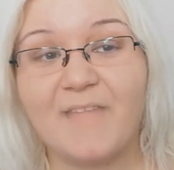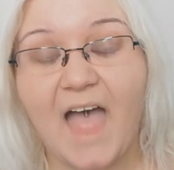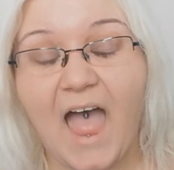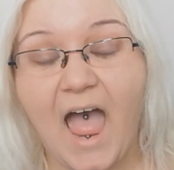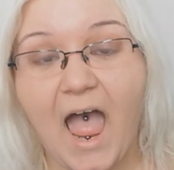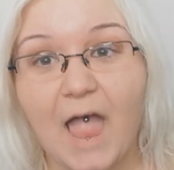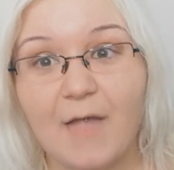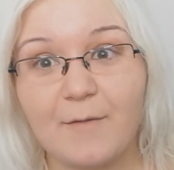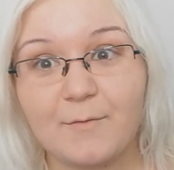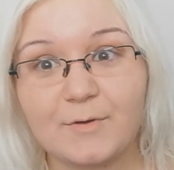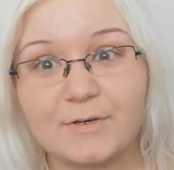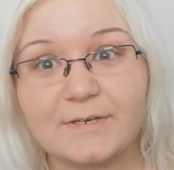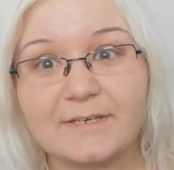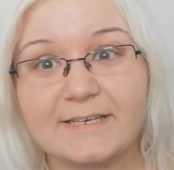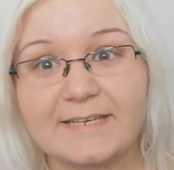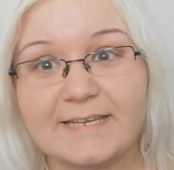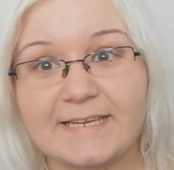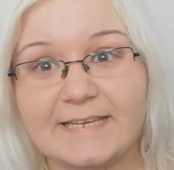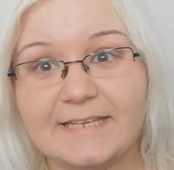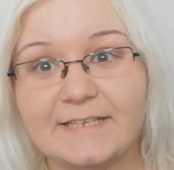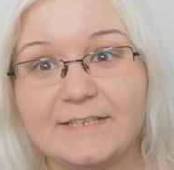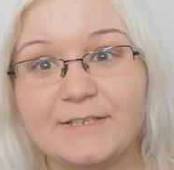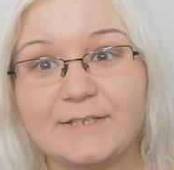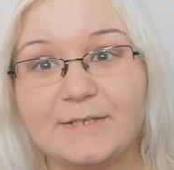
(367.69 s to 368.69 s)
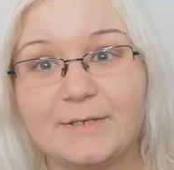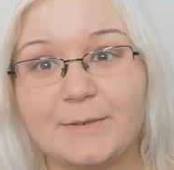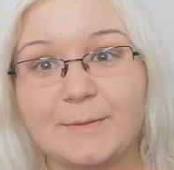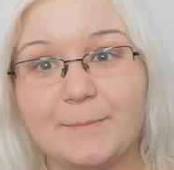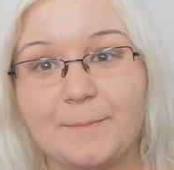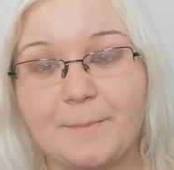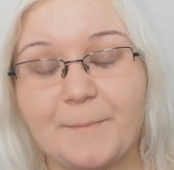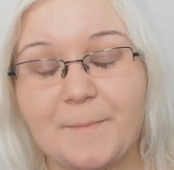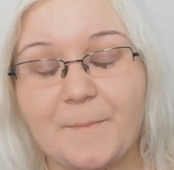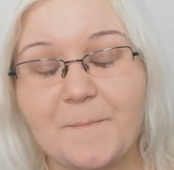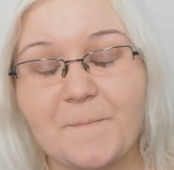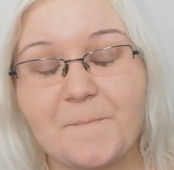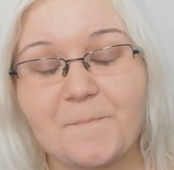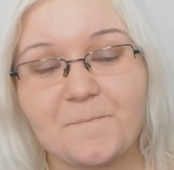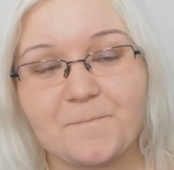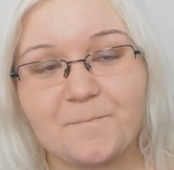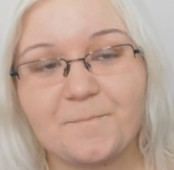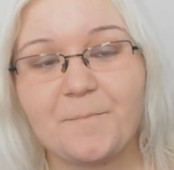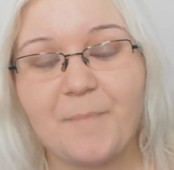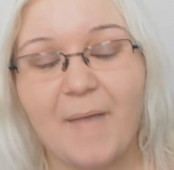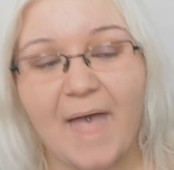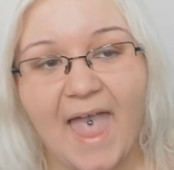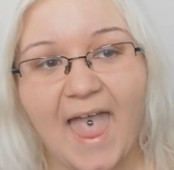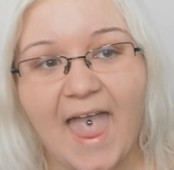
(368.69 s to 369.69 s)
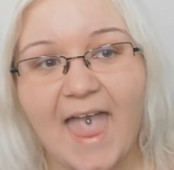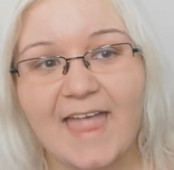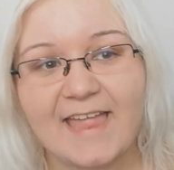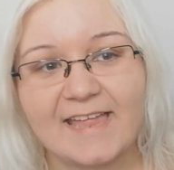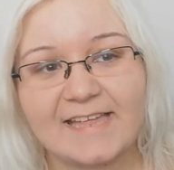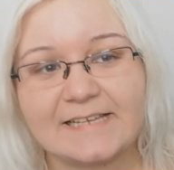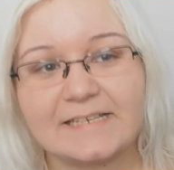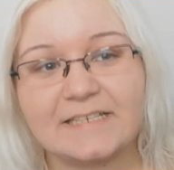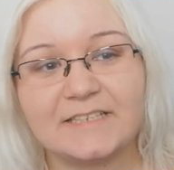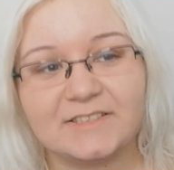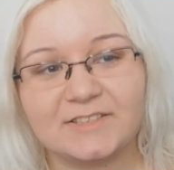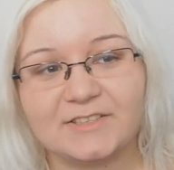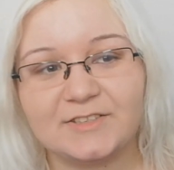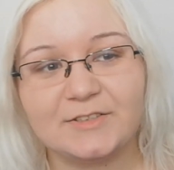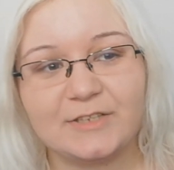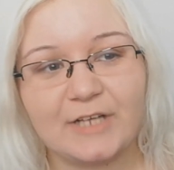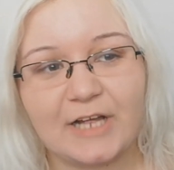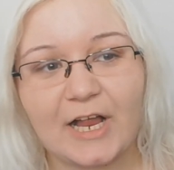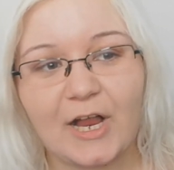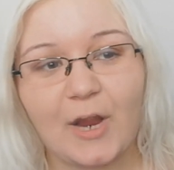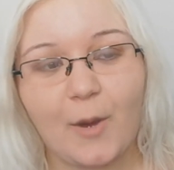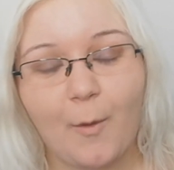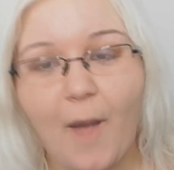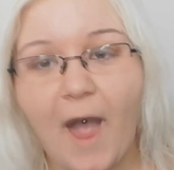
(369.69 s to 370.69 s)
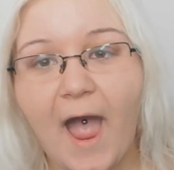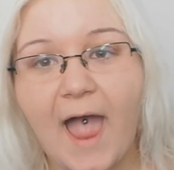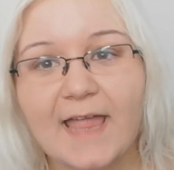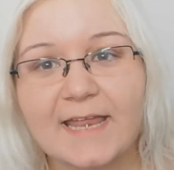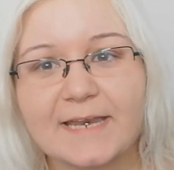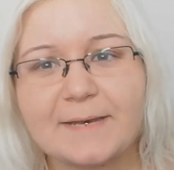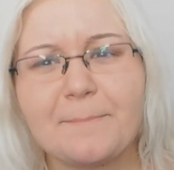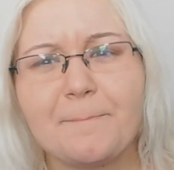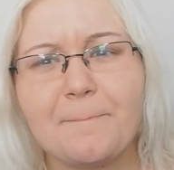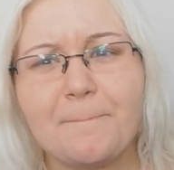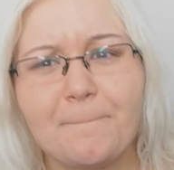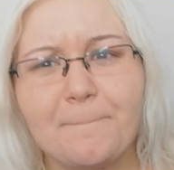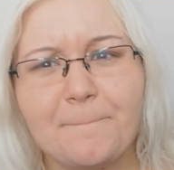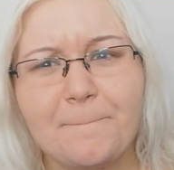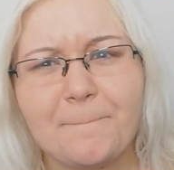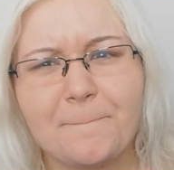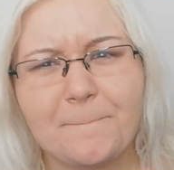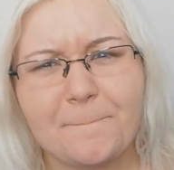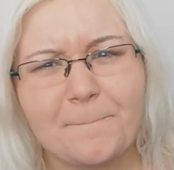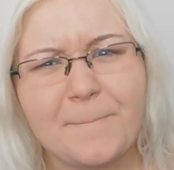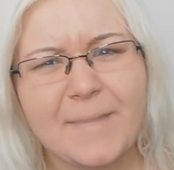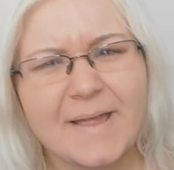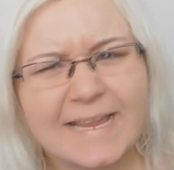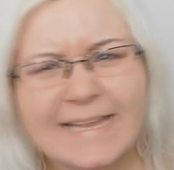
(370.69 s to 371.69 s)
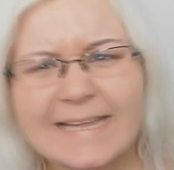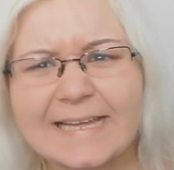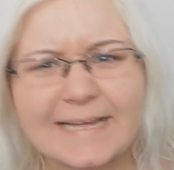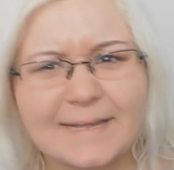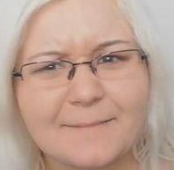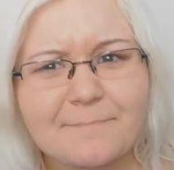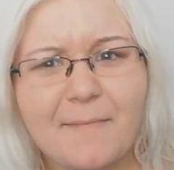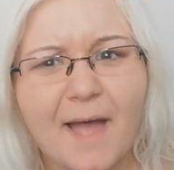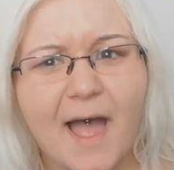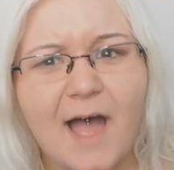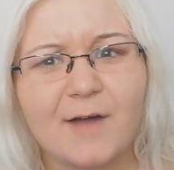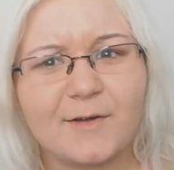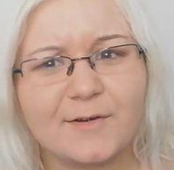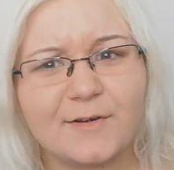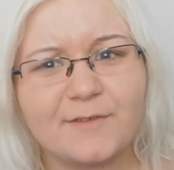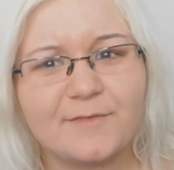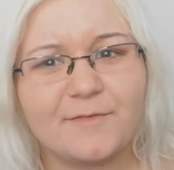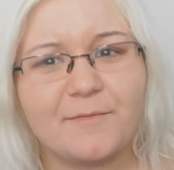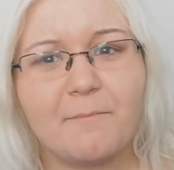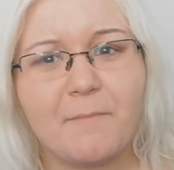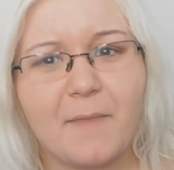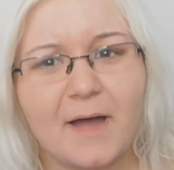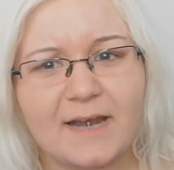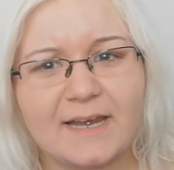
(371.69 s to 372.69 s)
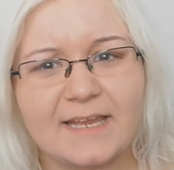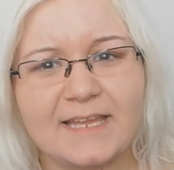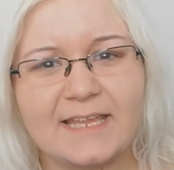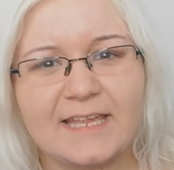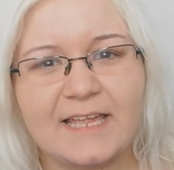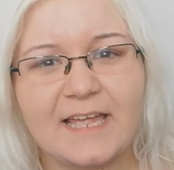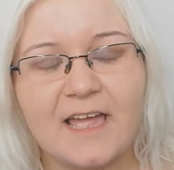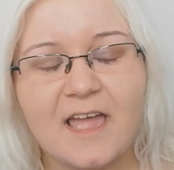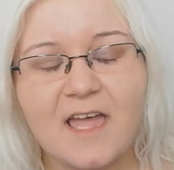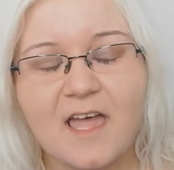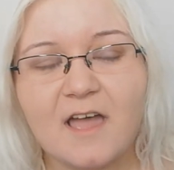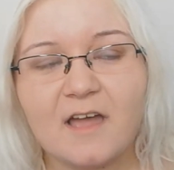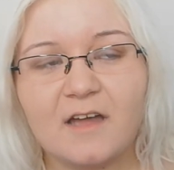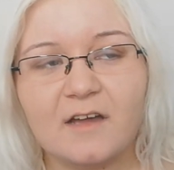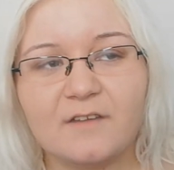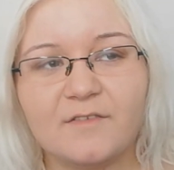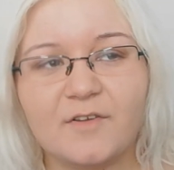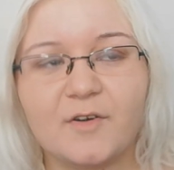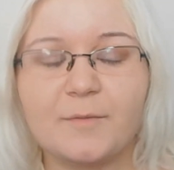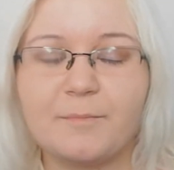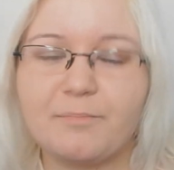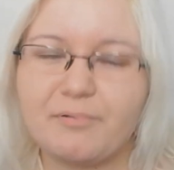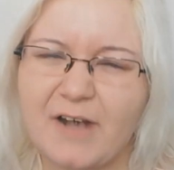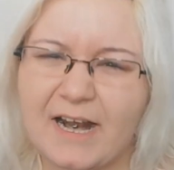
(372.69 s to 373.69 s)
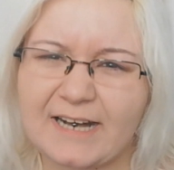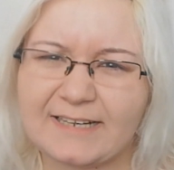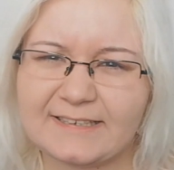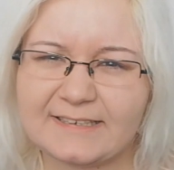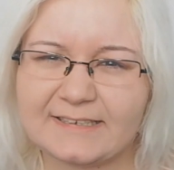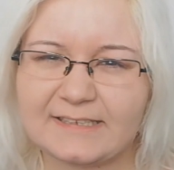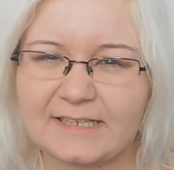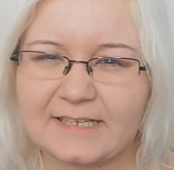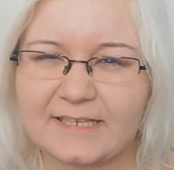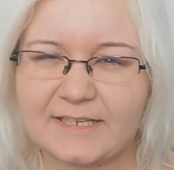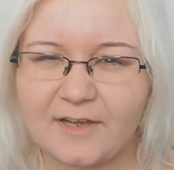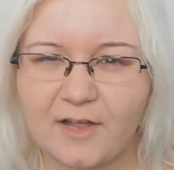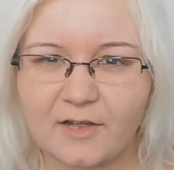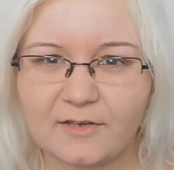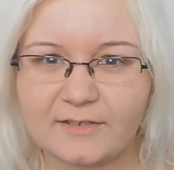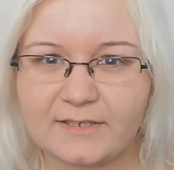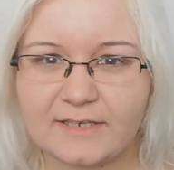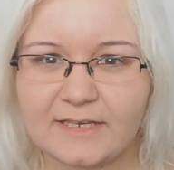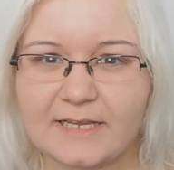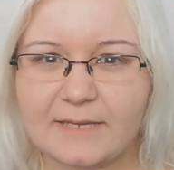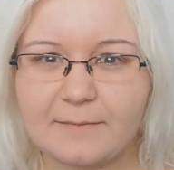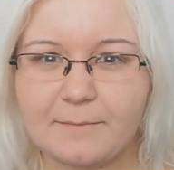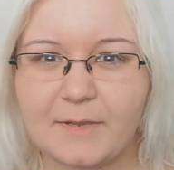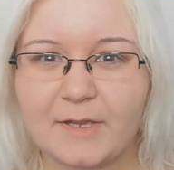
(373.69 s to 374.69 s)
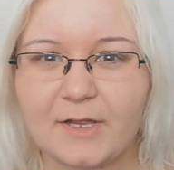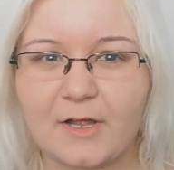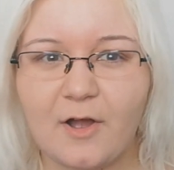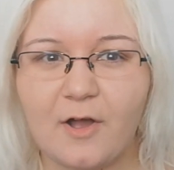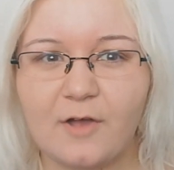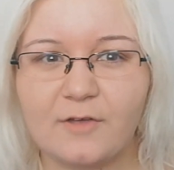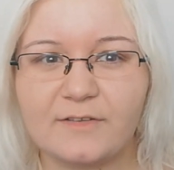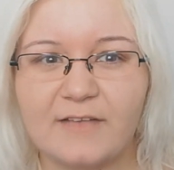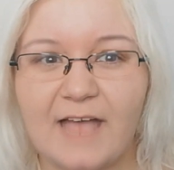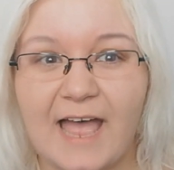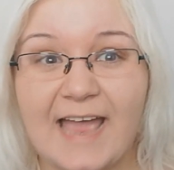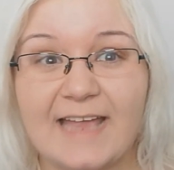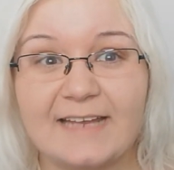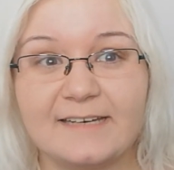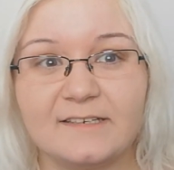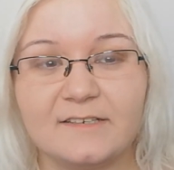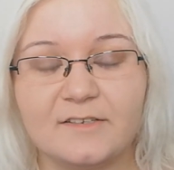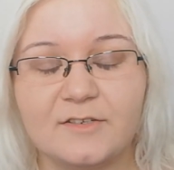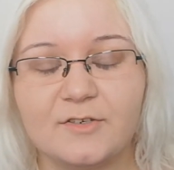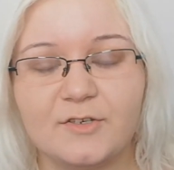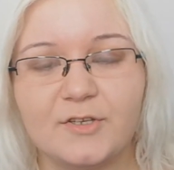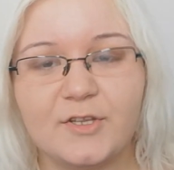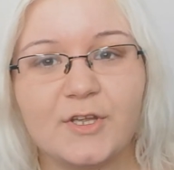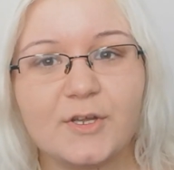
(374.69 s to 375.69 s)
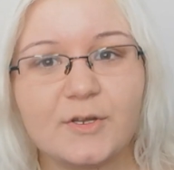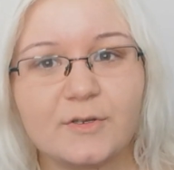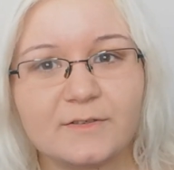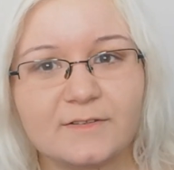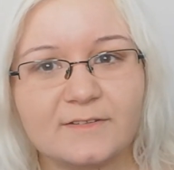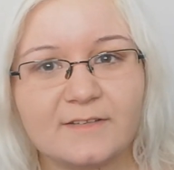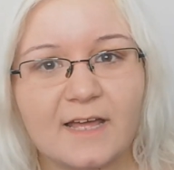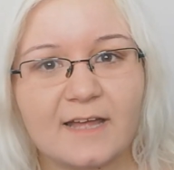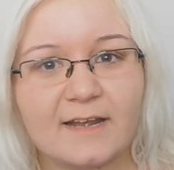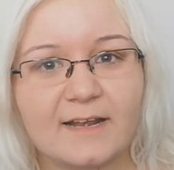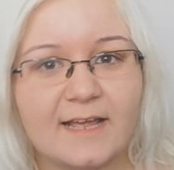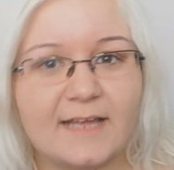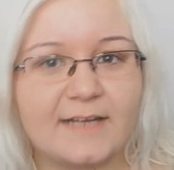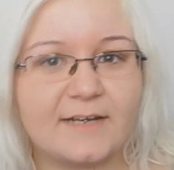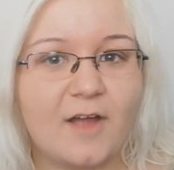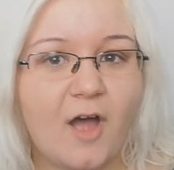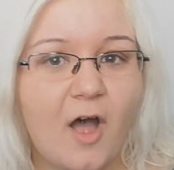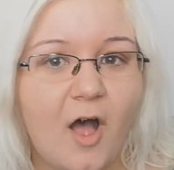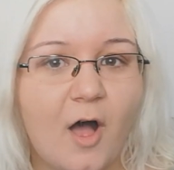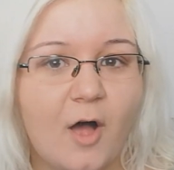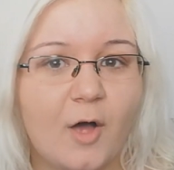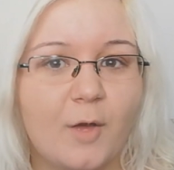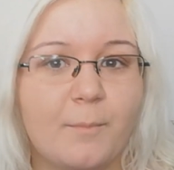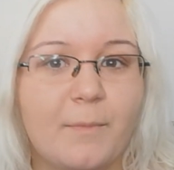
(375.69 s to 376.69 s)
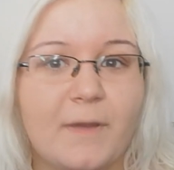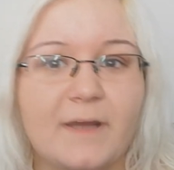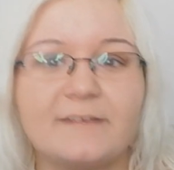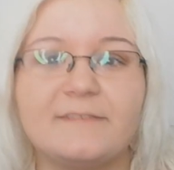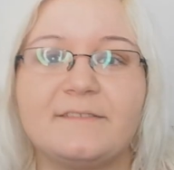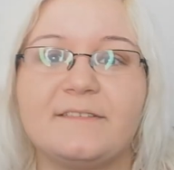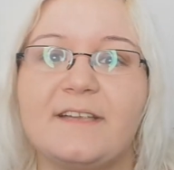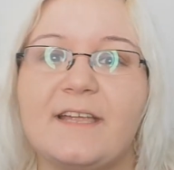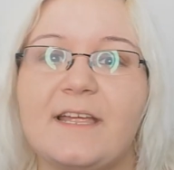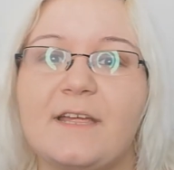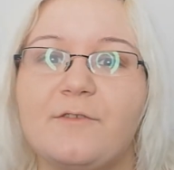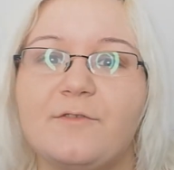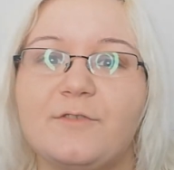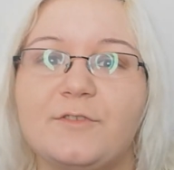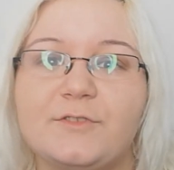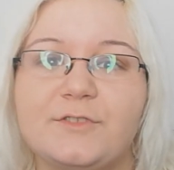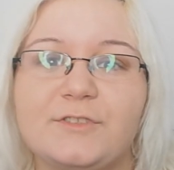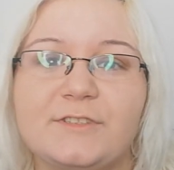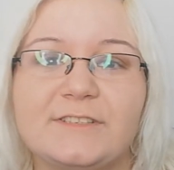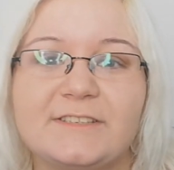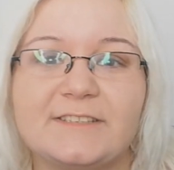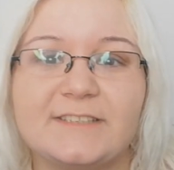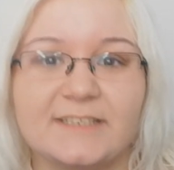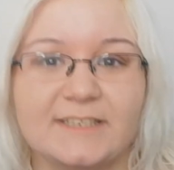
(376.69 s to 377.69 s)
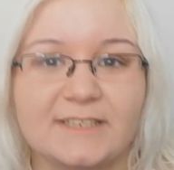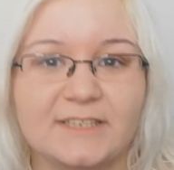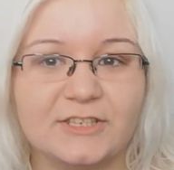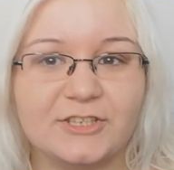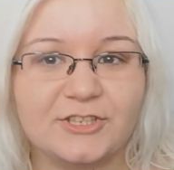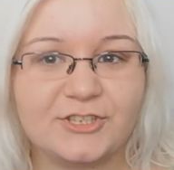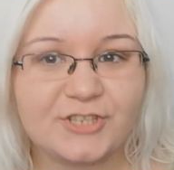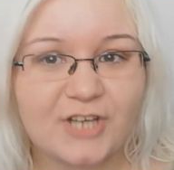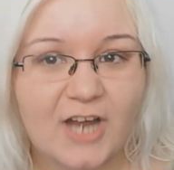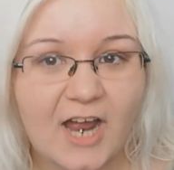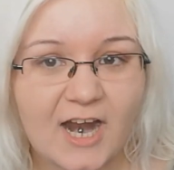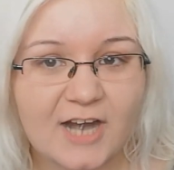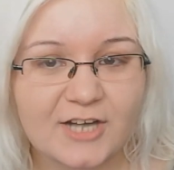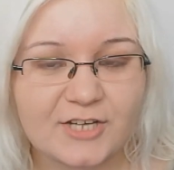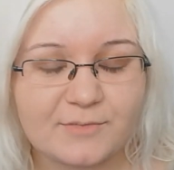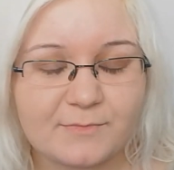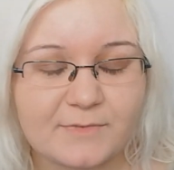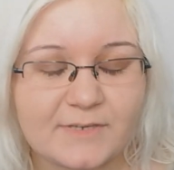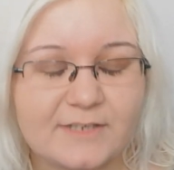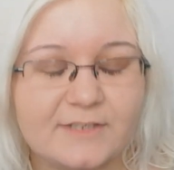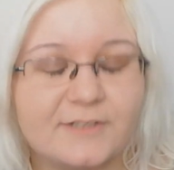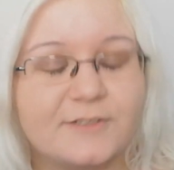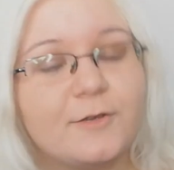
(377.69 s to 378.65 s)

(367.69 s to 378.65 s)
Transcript: I would need to pay quite big amount of money for practically nothing, because I didn't use that at all, but they will still charge me.